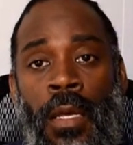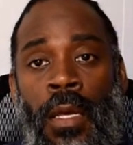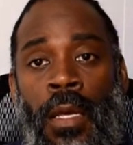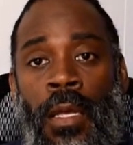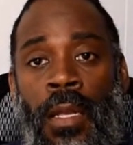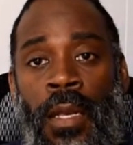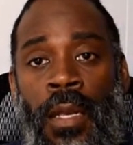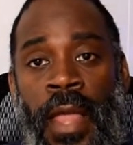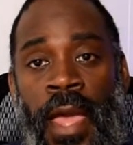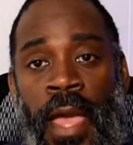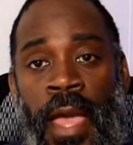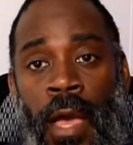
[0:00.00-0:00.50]

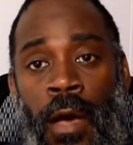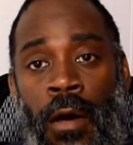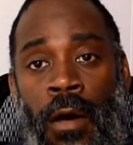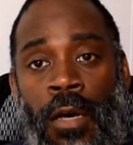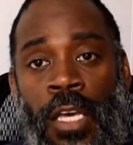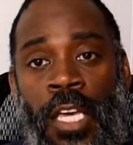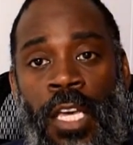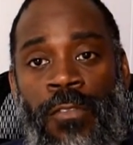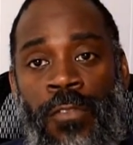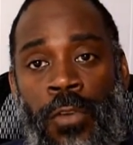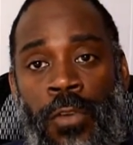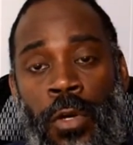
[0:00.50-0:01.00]
Now,
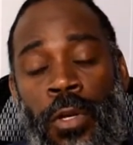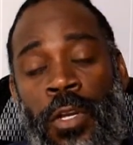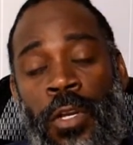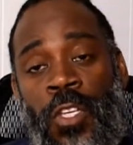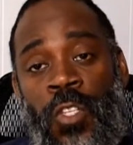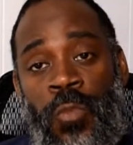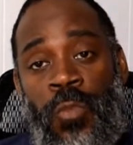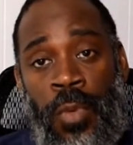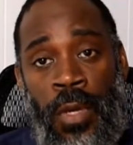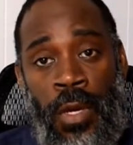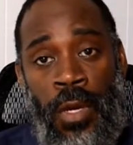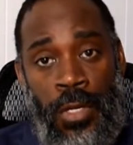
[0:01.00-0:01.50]
if you're an
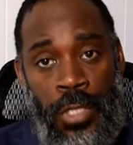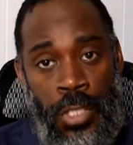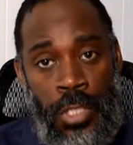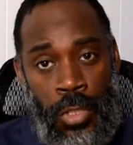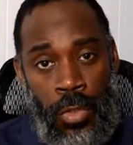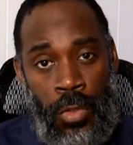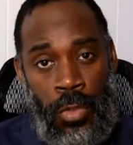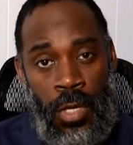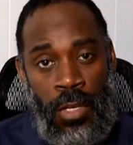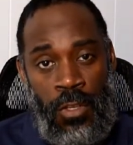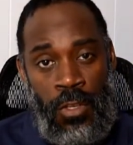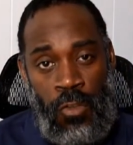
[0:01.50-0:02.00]
experienced
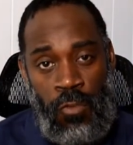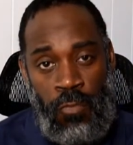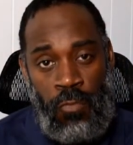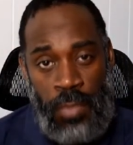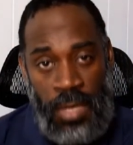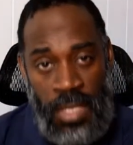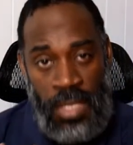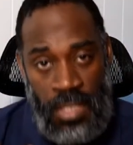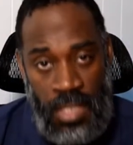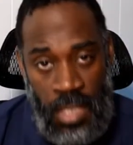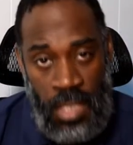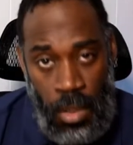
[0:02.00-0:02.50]
shooter and you've
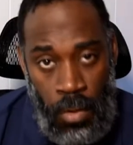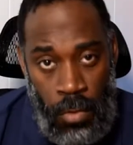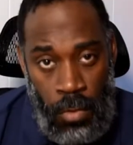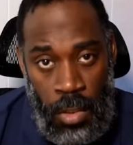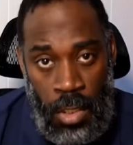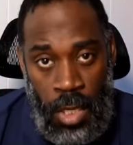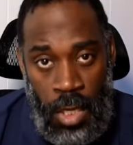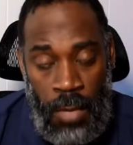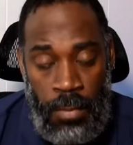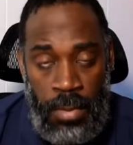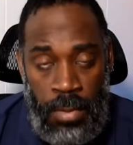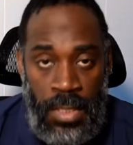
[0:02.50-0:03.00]
BZO'd a
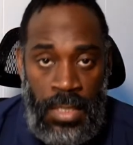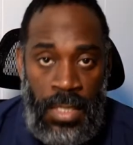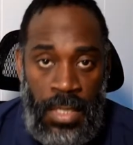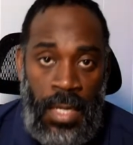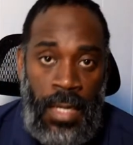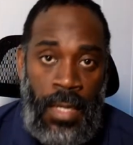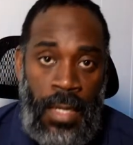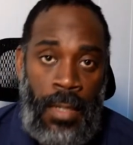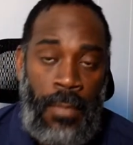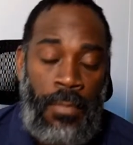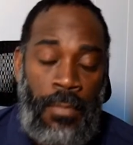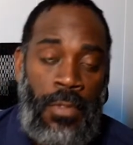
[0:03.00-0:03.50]
couple of
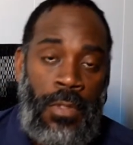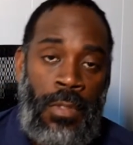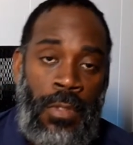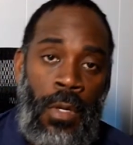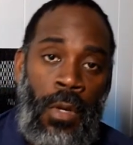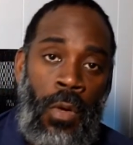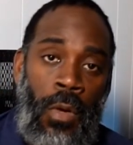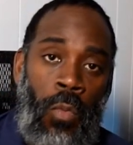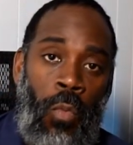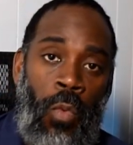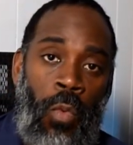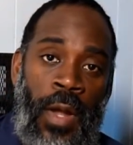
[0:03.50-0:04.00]
times,
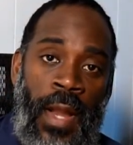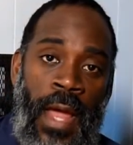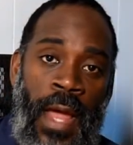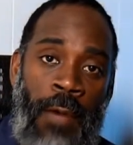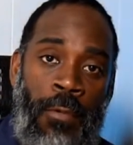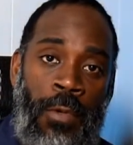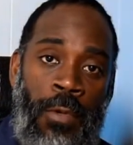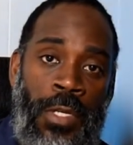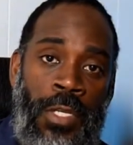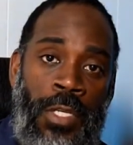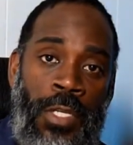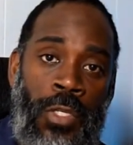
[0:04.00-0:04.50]
what I
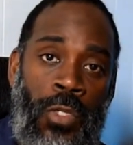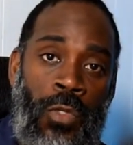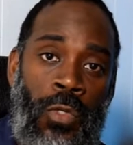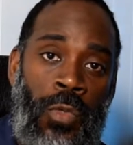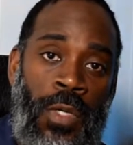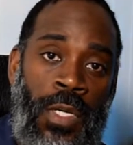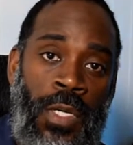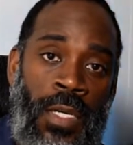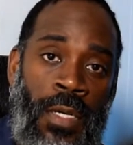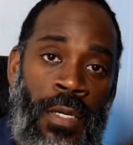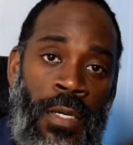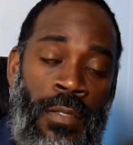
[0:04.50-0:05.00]
would do
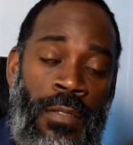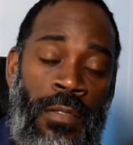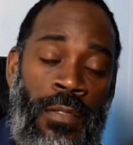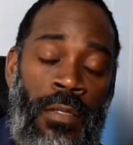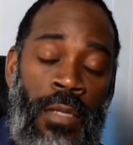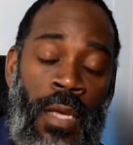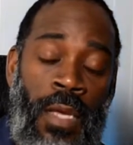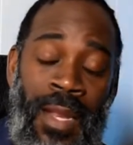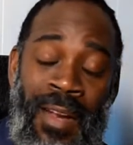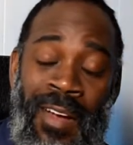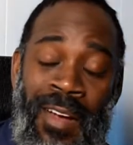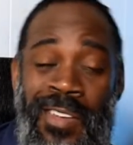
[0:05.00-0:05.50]
is,
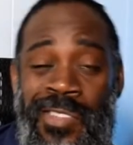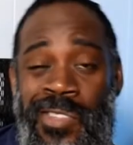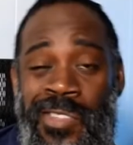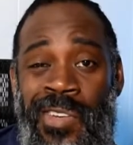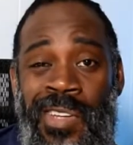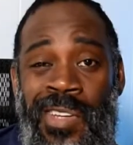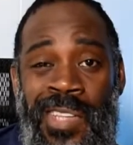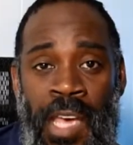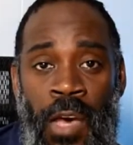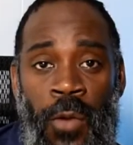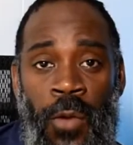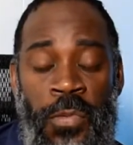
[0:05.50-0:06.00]
and also it
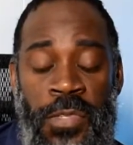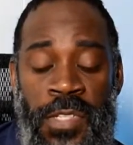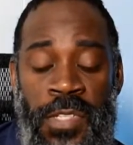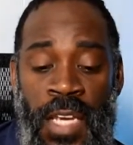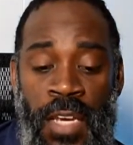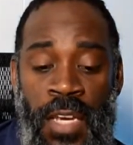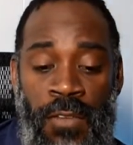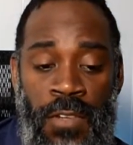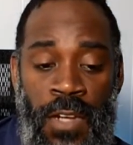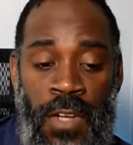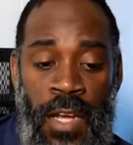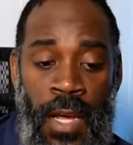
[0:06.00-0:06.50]
helps
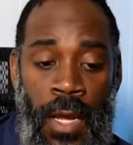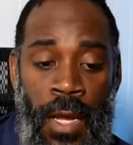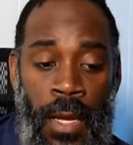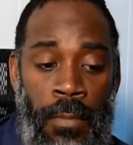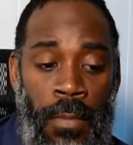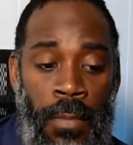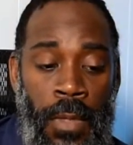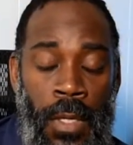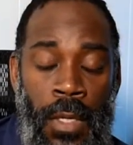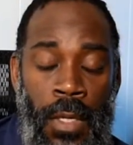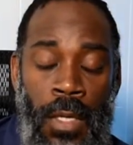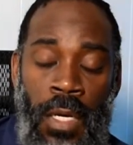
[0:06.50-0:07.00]
save time,
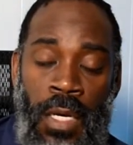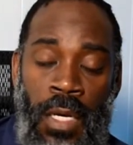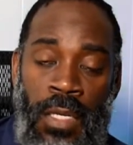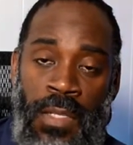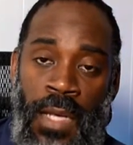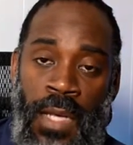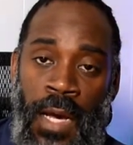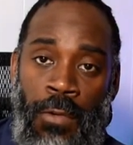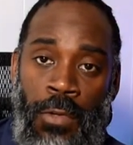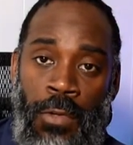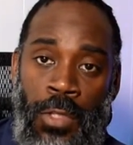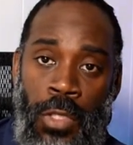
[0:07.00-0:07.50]
is I
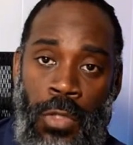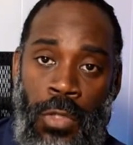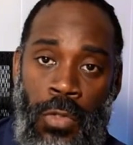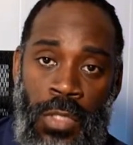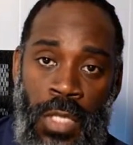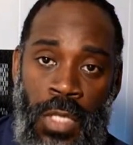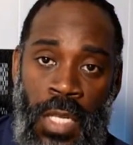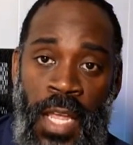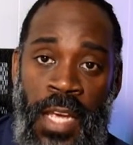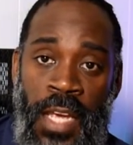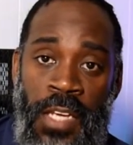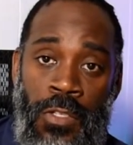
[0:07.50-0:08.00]
would use a
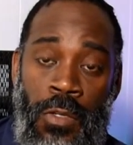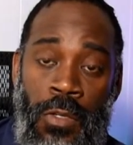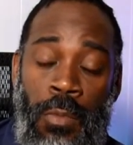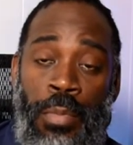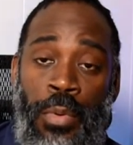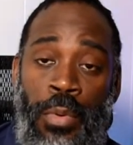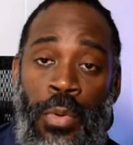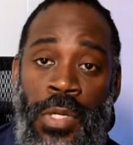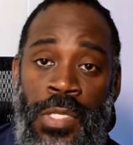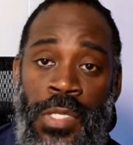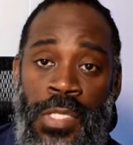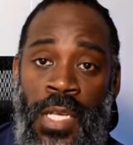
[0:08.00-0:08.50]
laser
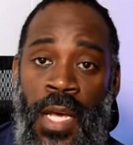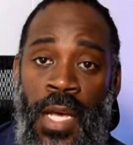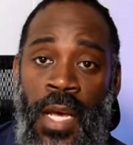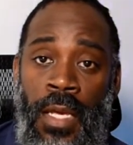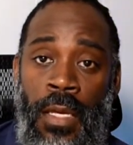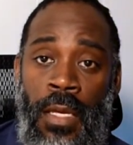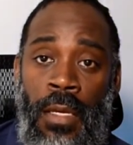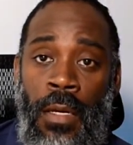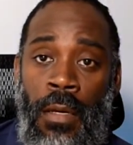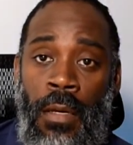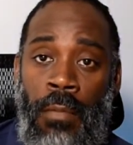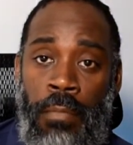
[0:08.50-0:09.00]
bore sight.
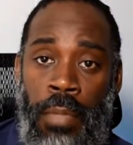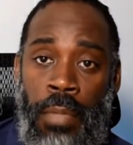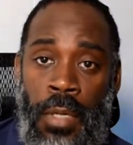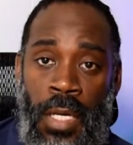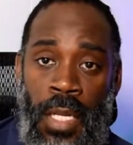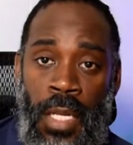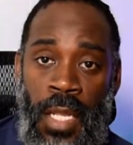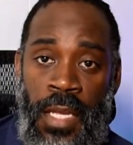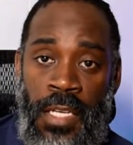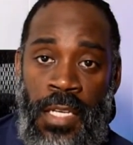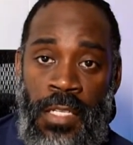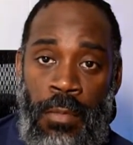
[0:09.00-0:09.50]
Put a
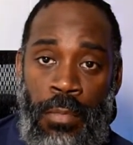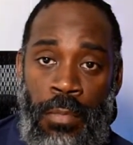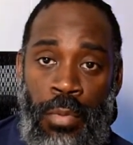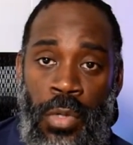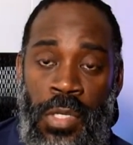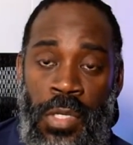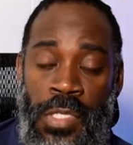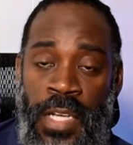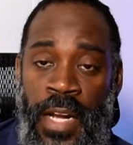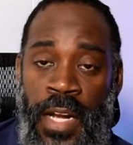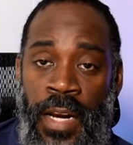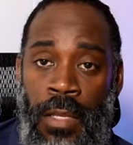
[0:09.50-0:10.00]
laser bore
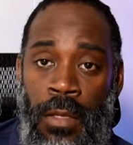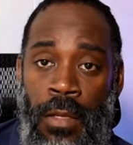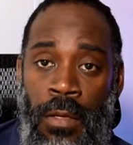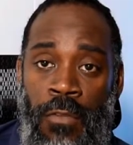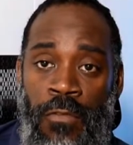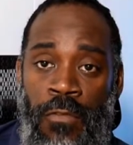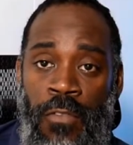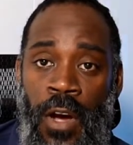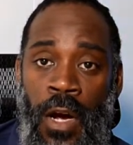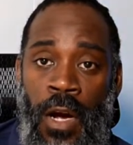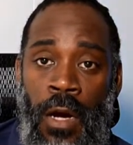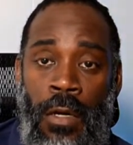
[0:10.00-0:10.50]
sight in your
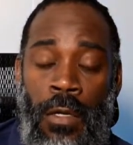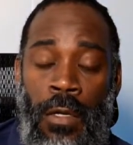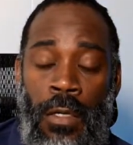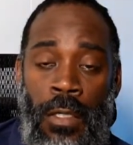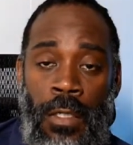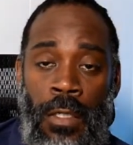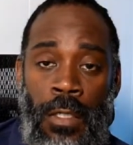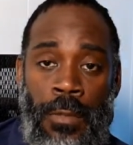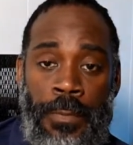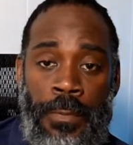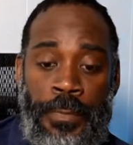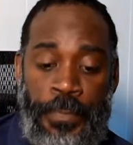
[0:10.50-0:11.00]

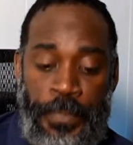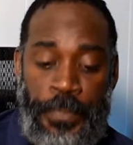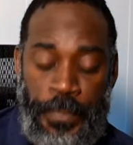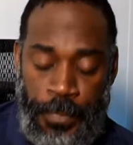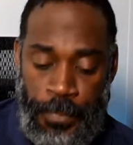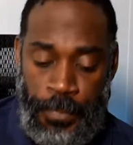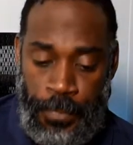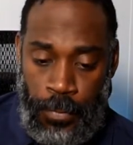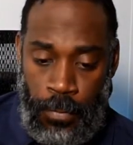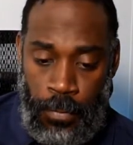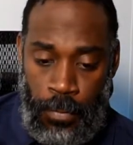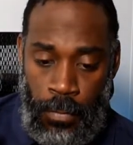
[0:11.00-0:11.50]
firearm,
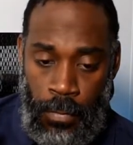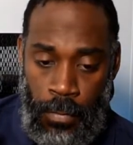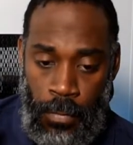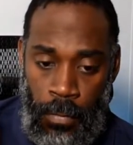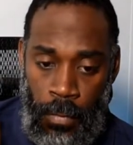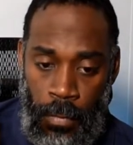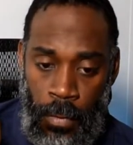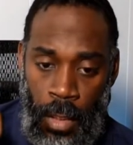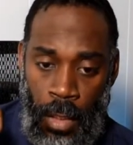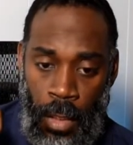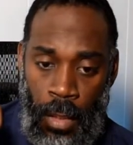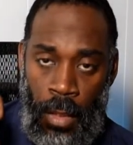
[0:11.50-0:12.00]

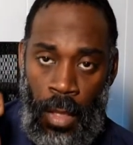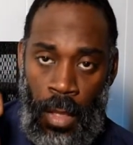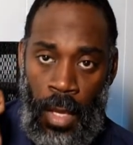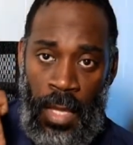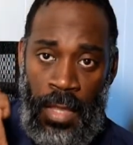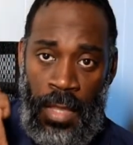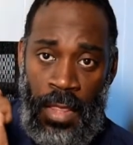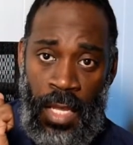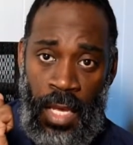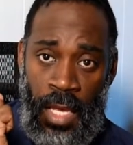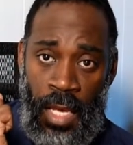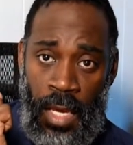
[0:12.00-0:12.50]

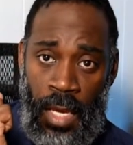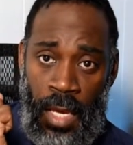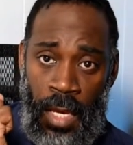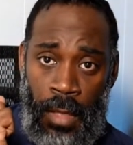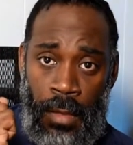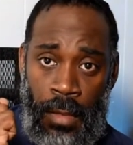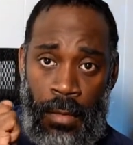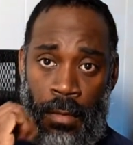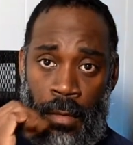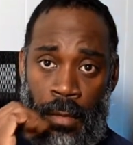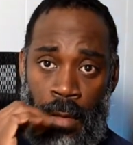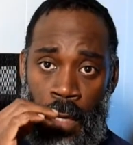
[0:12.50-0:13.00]
and then,
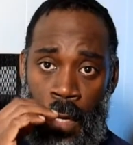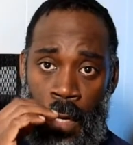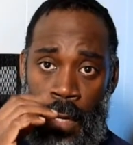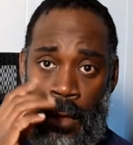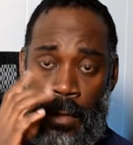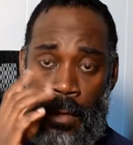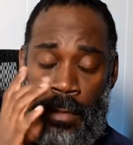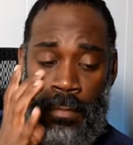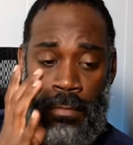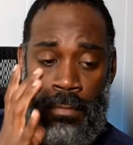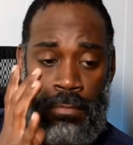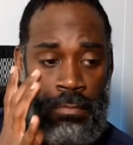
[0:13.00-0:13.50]

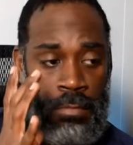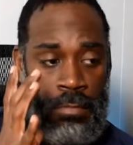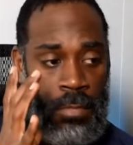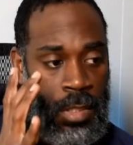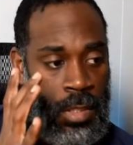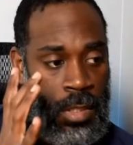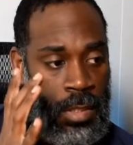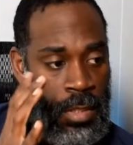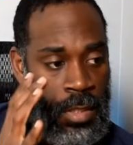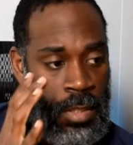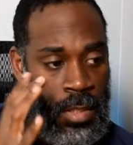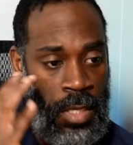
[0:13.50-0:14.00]

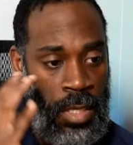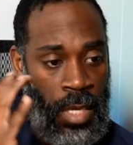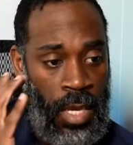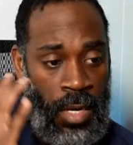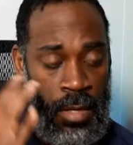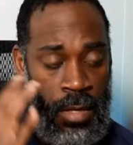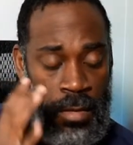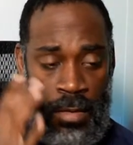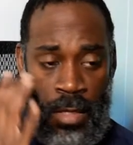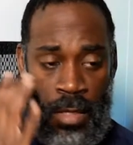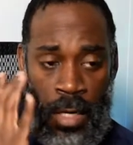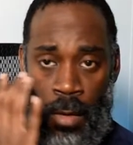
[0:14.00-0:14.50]
get it,
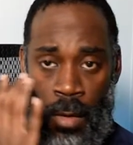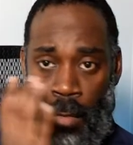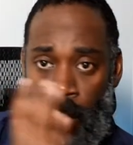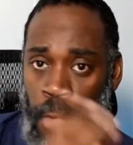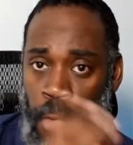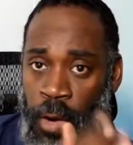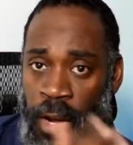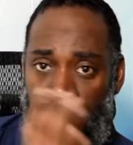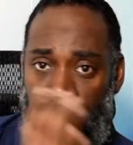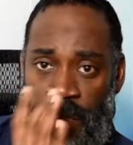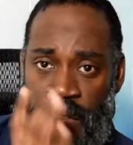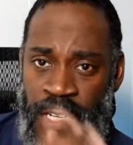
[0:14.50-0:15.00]

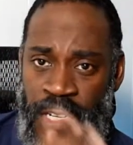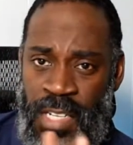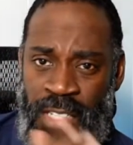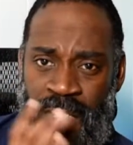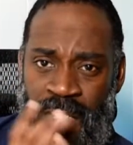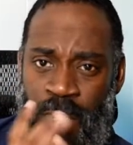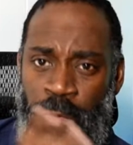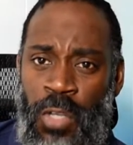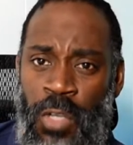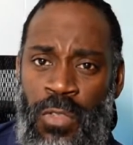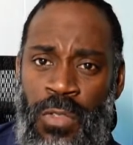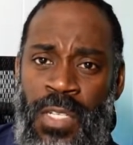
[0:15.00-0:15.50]
whatever the distance,
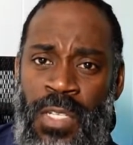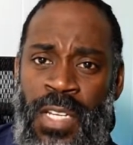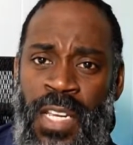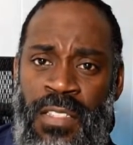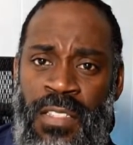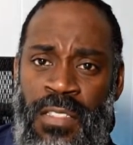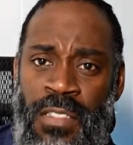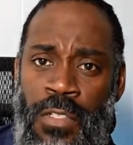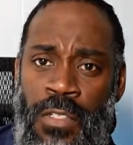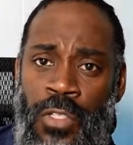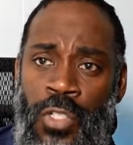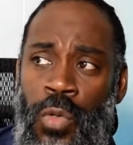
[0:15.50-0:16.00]
most
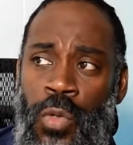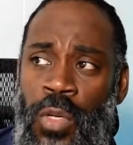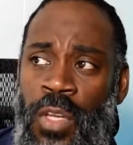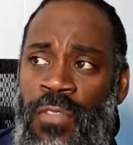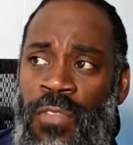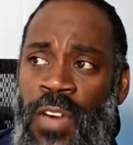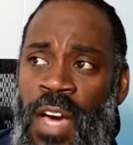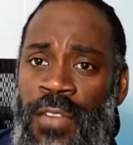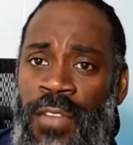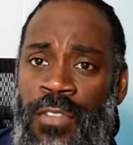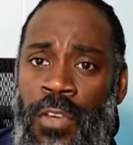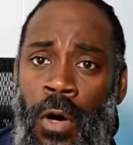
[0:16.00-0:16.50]
distance are
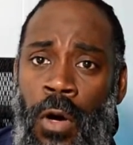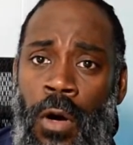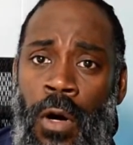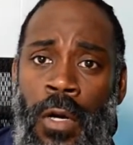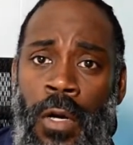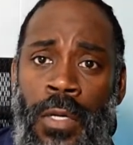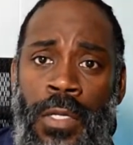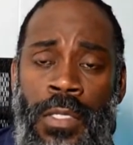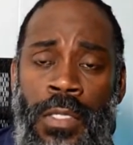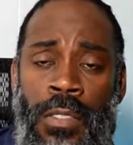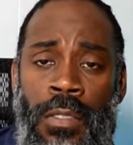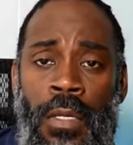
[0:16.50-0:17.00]
25
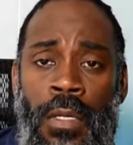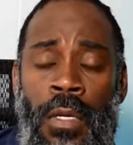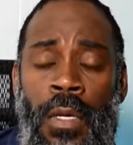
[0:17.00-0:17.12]
yards.